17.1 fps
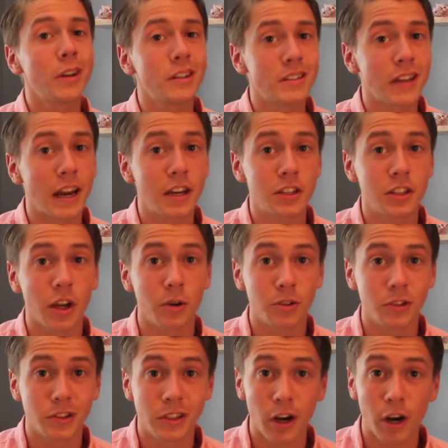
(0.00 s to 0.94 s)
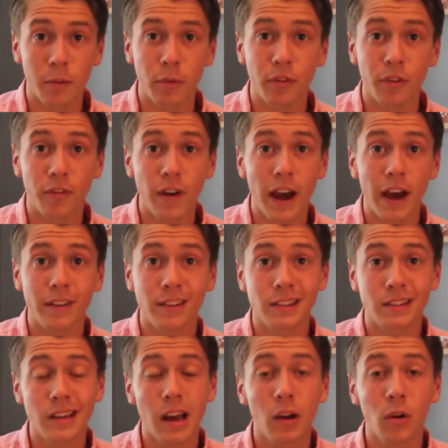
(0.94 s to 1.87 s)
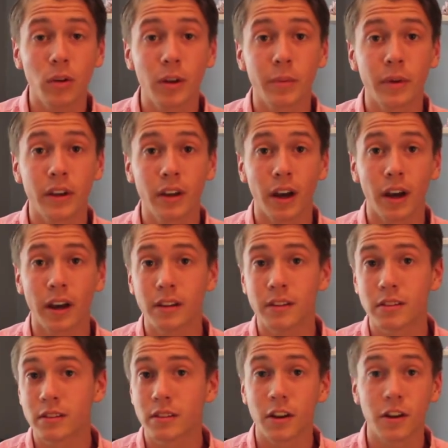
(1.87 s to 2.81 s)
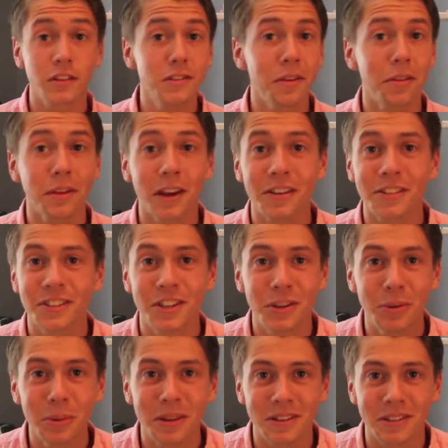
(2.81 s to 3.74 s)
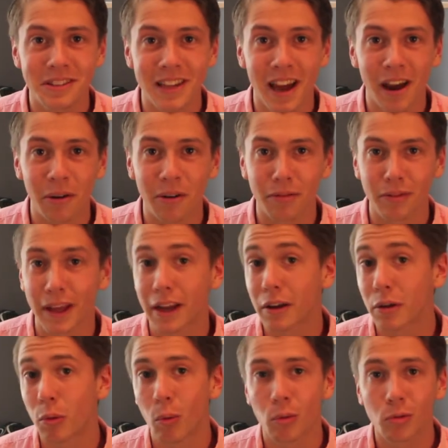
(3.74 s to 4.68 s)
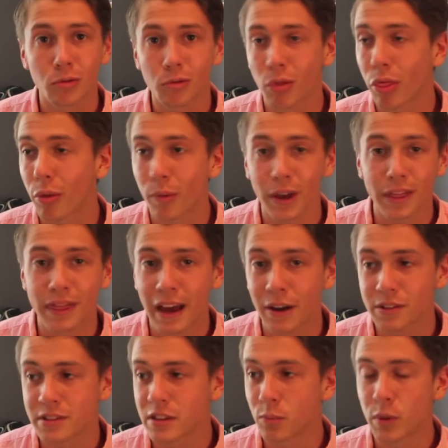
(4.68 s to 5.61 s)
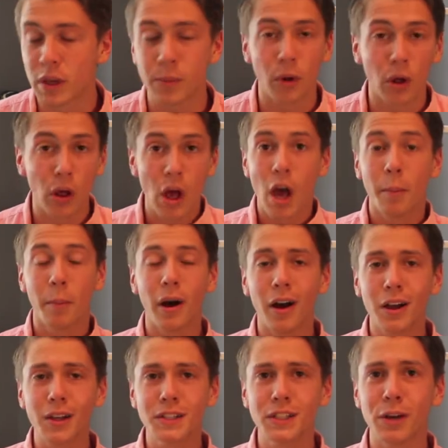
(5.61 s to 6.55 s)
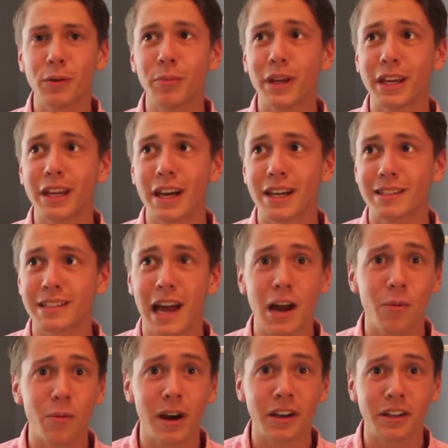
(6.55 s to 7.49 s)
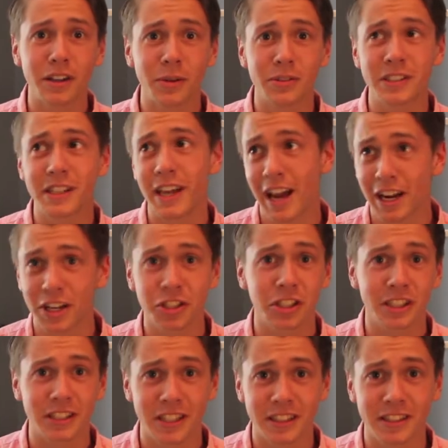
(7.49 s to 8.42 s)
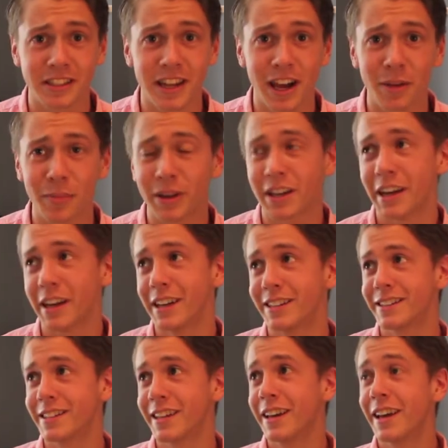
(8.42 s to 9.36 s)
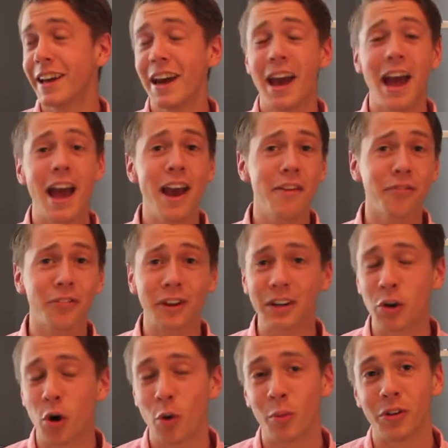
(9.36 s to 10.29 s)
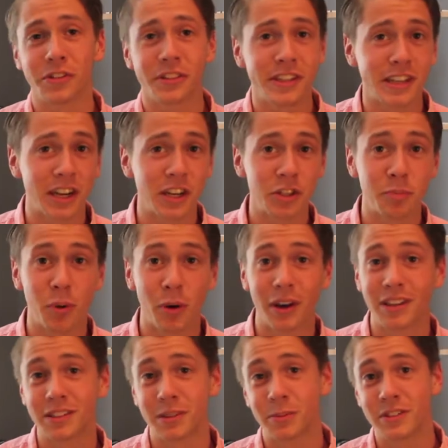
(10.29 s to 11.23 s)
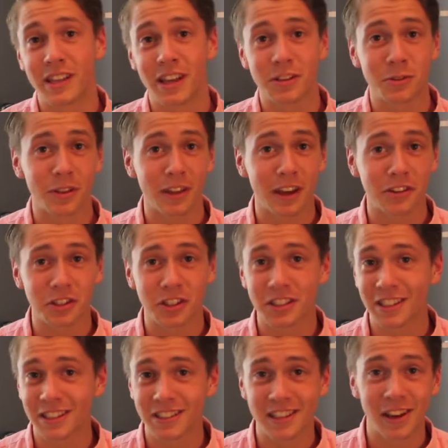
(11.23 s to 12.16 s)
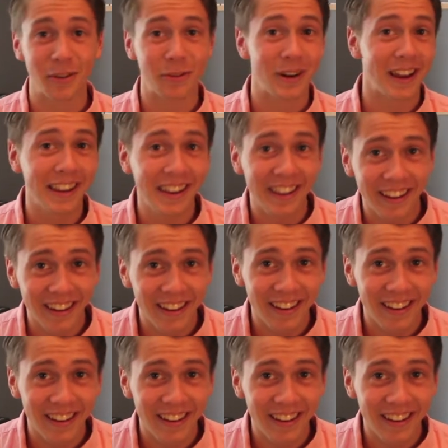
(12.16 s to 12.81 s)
decided to go to Scary Movie 5 is not only because there's nothing else to do in this town of like 3,000 people, but also because I wanted to go see Ashley Tisdale because every normal teenage boy is obsessed with Ashley Tisdale, right?